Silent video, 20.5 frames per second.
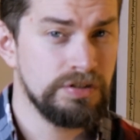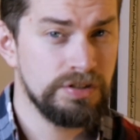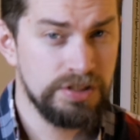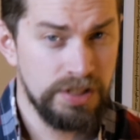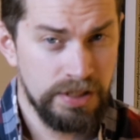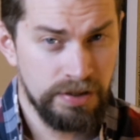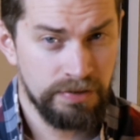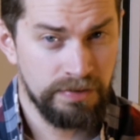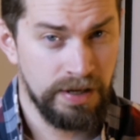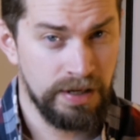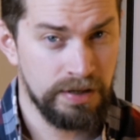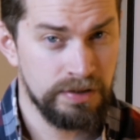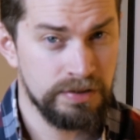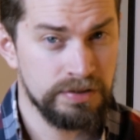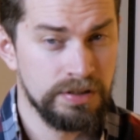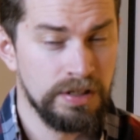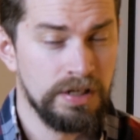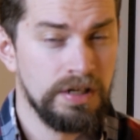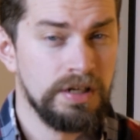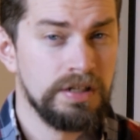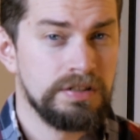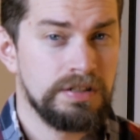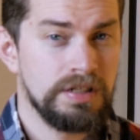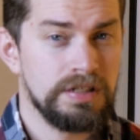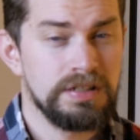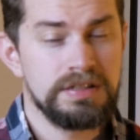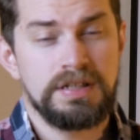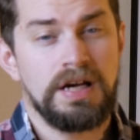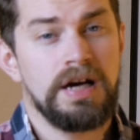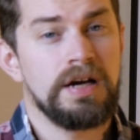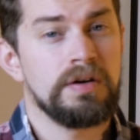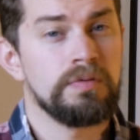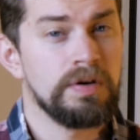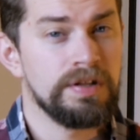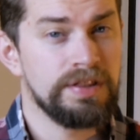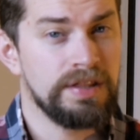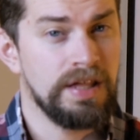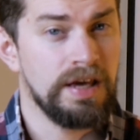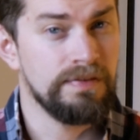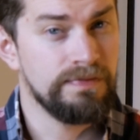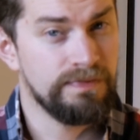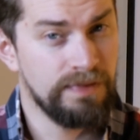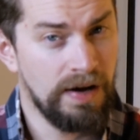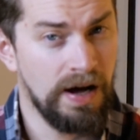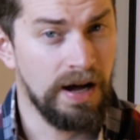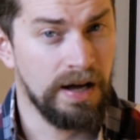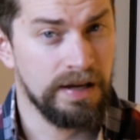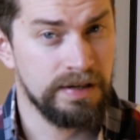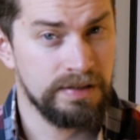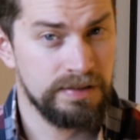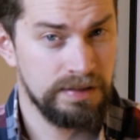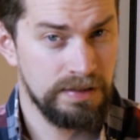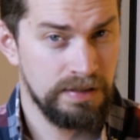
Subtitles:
generators to decide what they find.